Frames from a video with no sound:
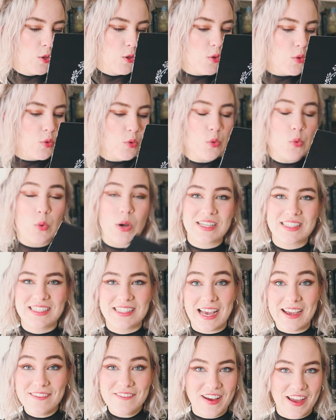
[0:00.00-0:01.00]
Ooh,
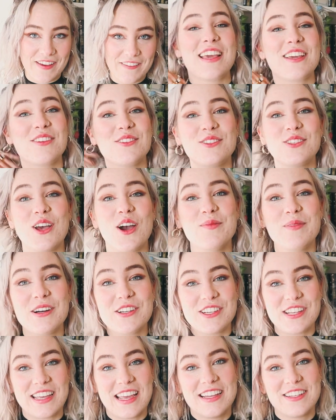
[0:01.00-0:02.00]
sci-fi. Thank you so
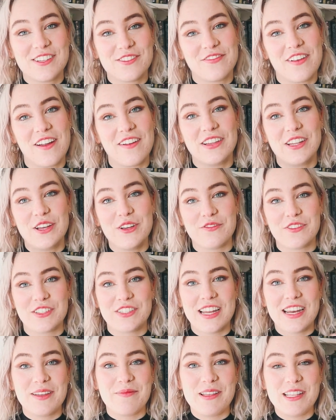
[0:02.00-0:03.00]
much again to FairyLoot for
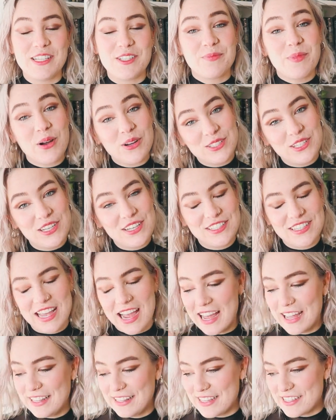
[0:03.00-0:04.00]
sending me these boxes
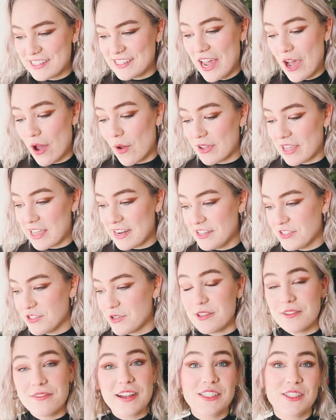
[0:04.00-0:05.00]
and let's now get
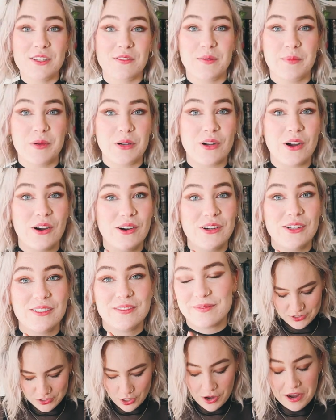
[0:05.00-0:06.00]
into the rest of the book haul.
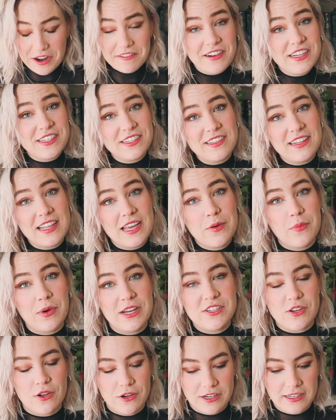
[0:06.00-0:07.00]
So I recently
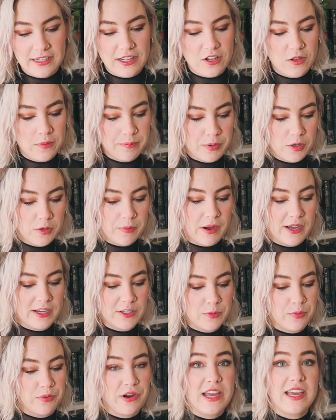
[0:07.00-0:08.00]
went on a little book
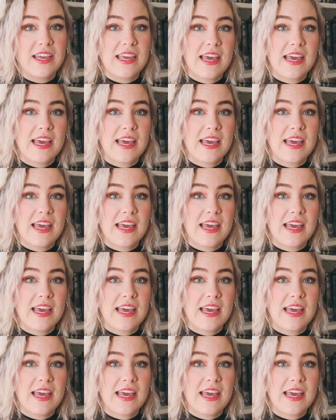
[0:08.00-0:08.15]
buying spree